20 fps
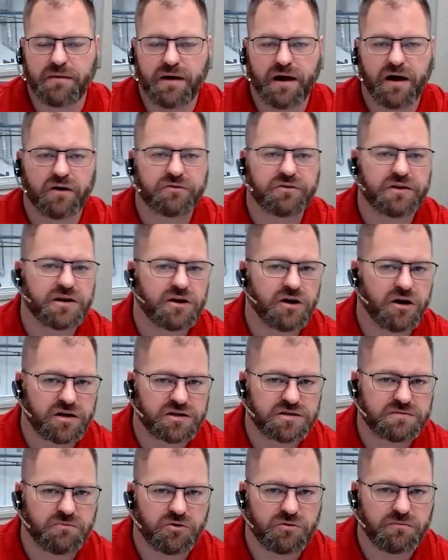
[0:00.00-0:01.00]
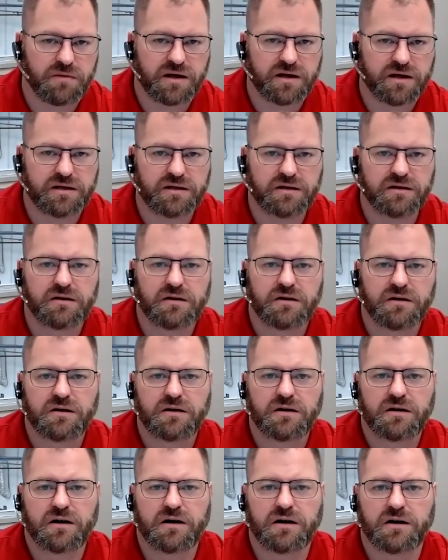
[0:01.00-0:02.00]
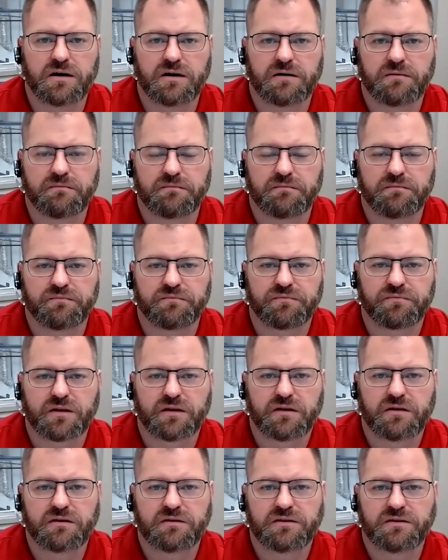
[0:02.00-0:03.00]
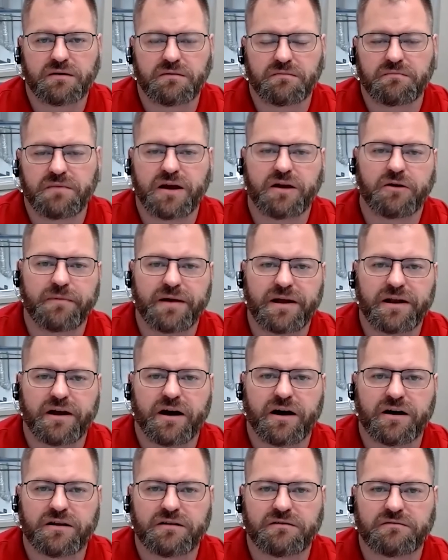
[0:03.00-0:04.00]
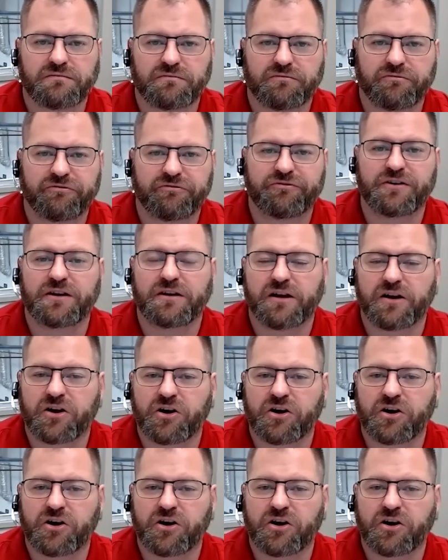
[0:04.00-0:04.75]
come out, they cost more money. They may or may not fit